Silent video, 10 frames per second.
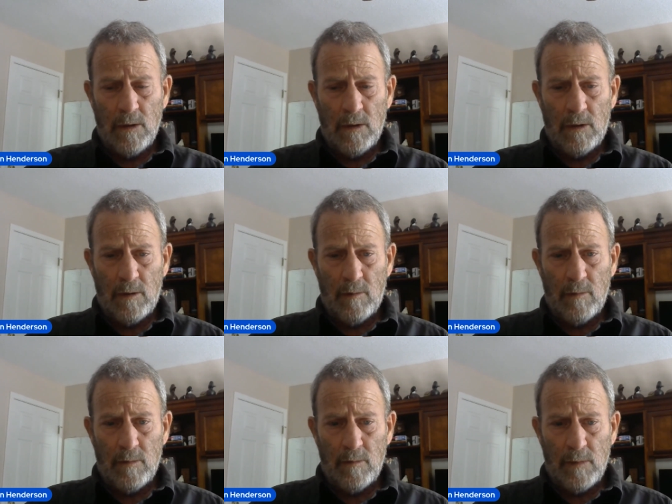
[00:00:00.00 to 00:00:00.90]

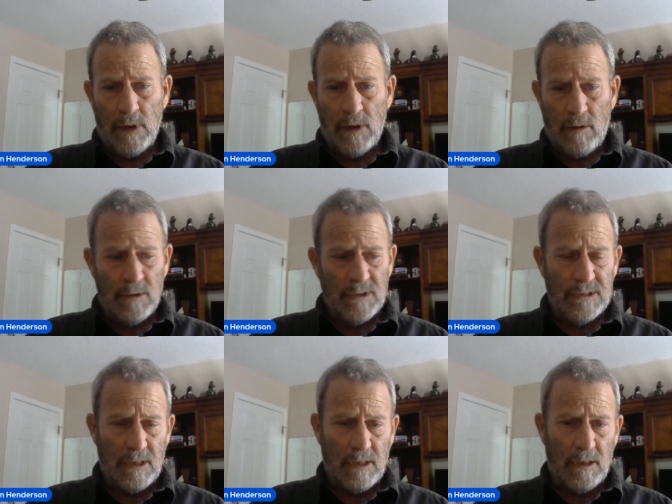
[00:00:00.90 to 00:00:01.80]
um, and always
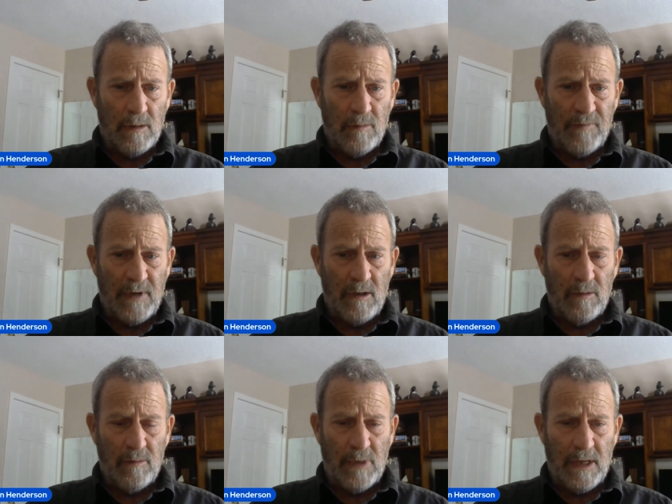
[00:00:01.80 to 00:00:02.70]
uh,
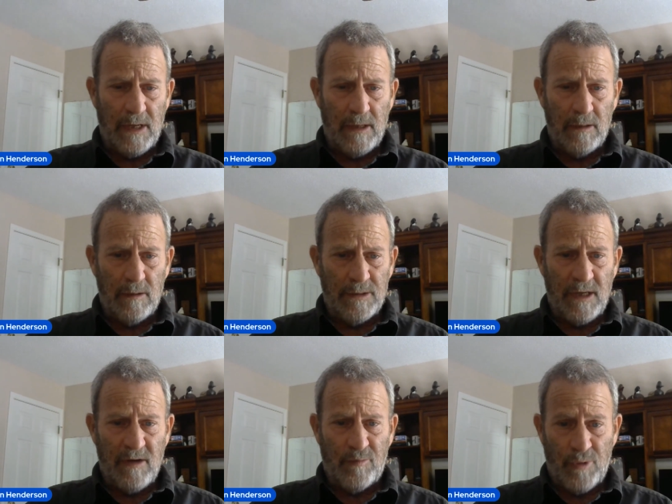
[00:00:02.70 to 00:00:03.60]
followed by a day
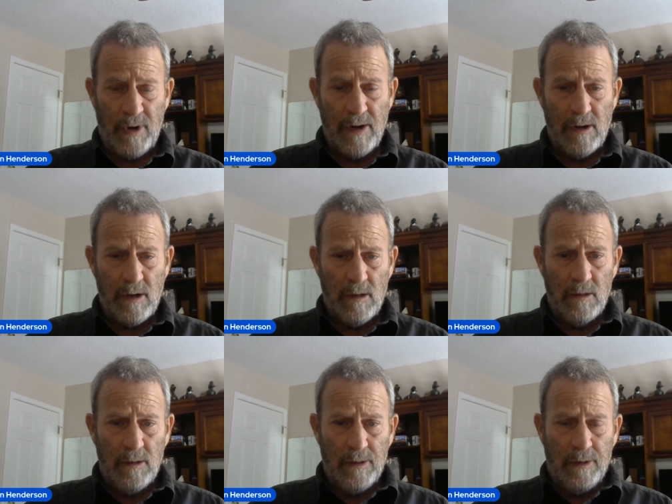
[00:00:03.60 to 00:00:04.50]
of prayer
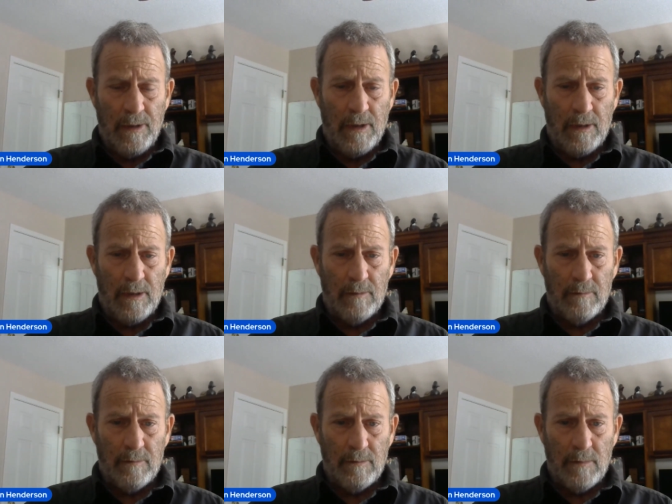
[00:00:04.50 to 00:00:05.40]

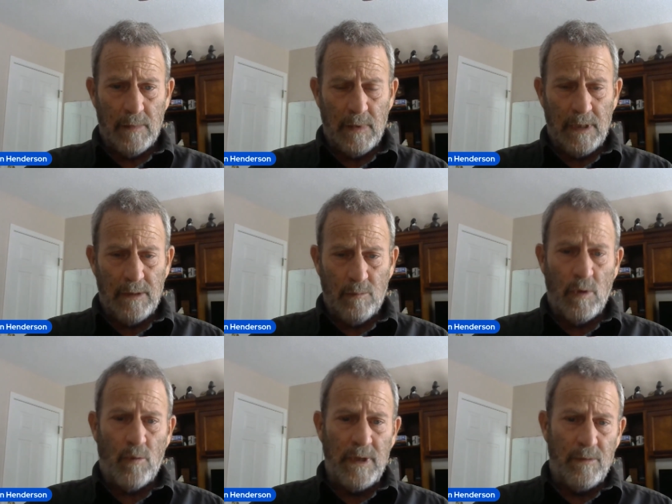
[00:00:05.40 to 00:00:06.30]
um, and
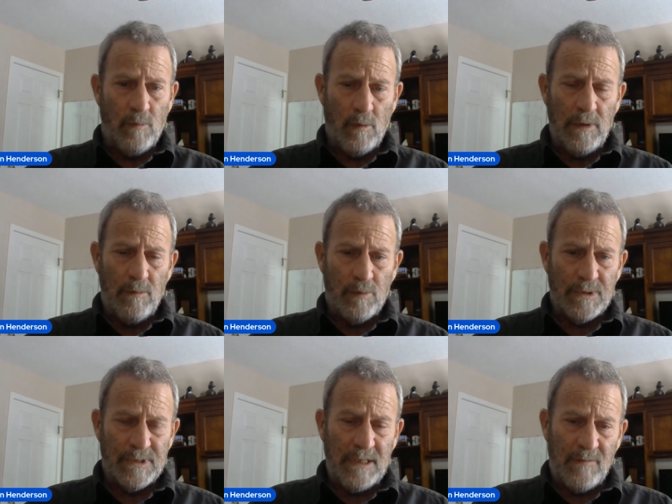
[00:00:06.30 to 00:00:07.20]
what we what we
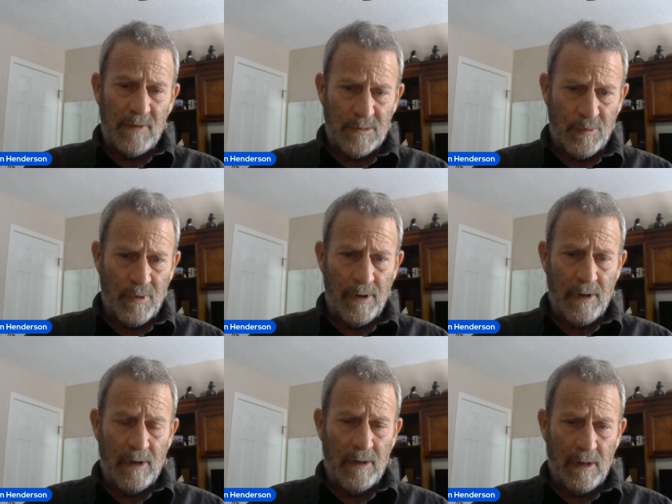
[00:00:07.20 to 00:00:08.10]
perceive as
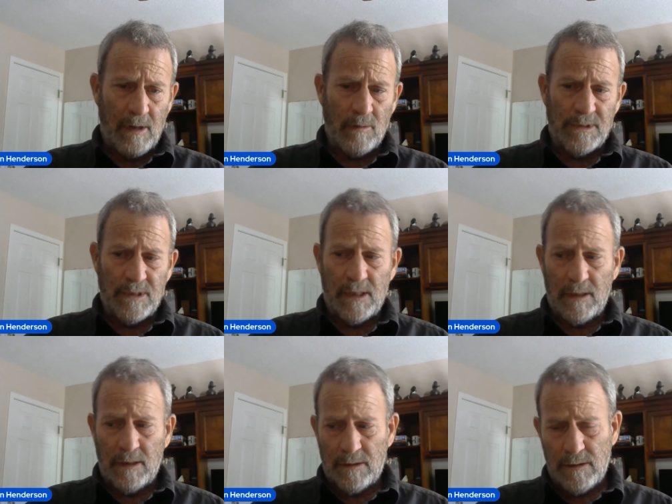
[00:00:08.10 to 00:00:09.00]
prayer, I would say,
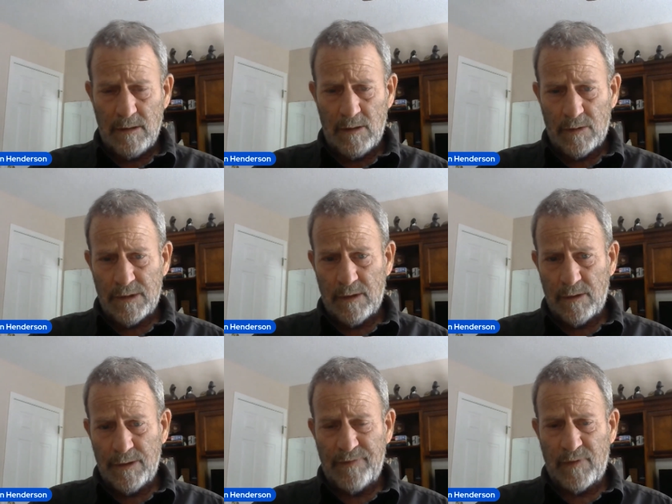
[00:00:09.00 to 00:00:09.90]
you know, it's a
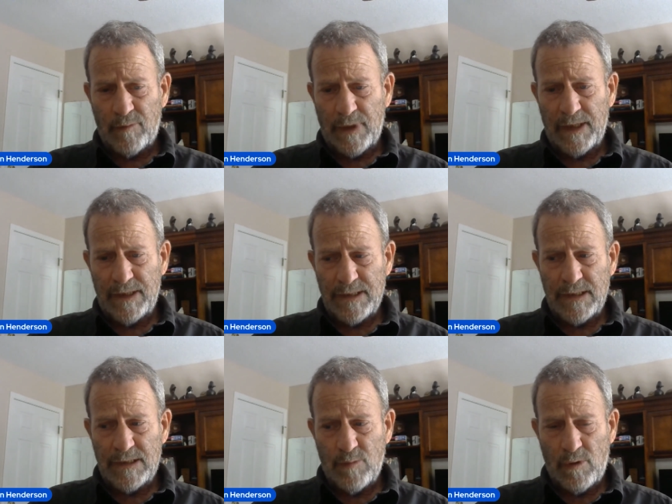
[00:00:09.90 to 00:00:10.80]
little different, but it's
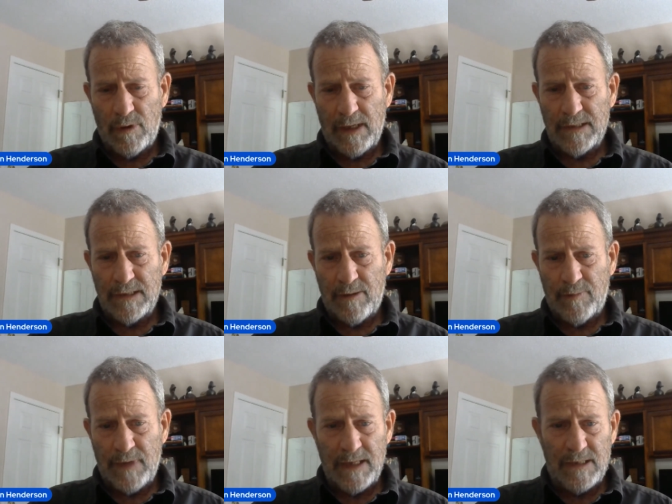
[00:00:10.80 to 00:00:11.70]
it's more or less um,
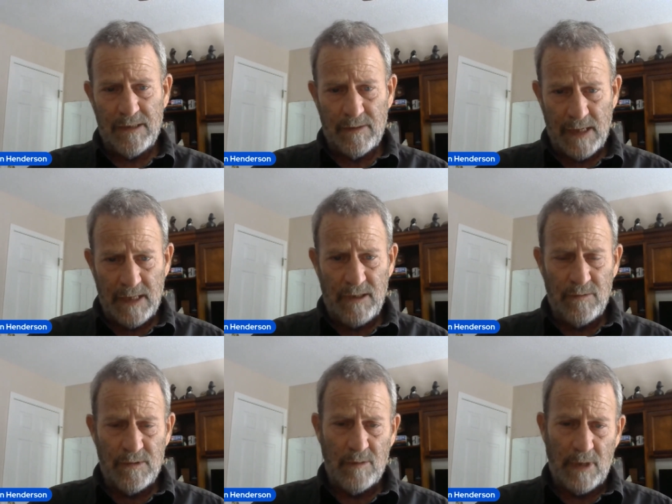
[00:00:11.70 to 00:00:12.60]
thank you thank you
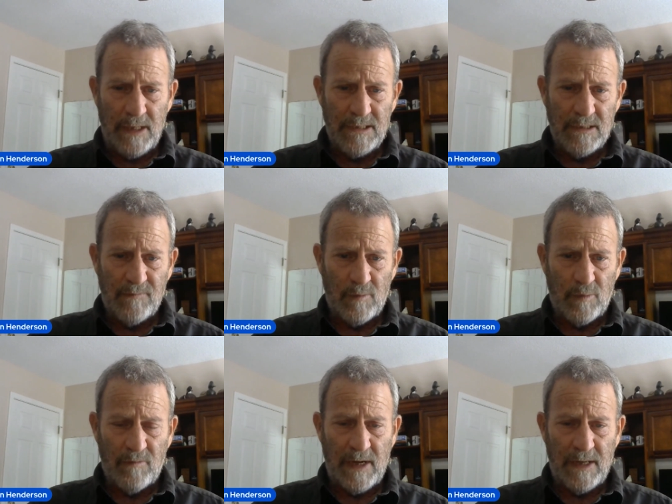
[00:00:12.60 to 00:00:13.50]
to the bison for
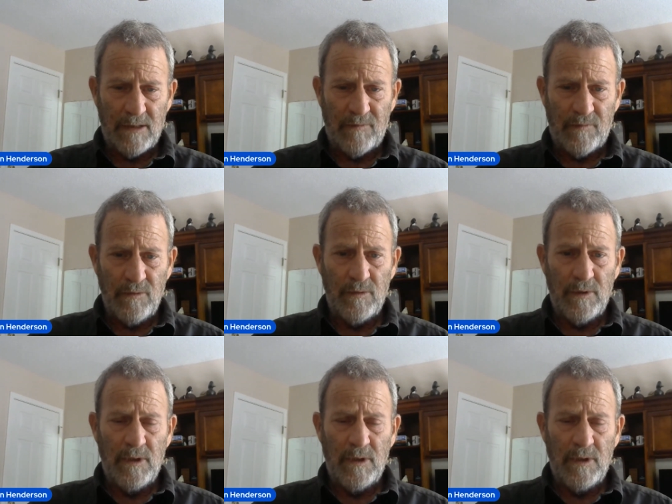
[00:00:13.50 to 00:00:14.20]
providing the food,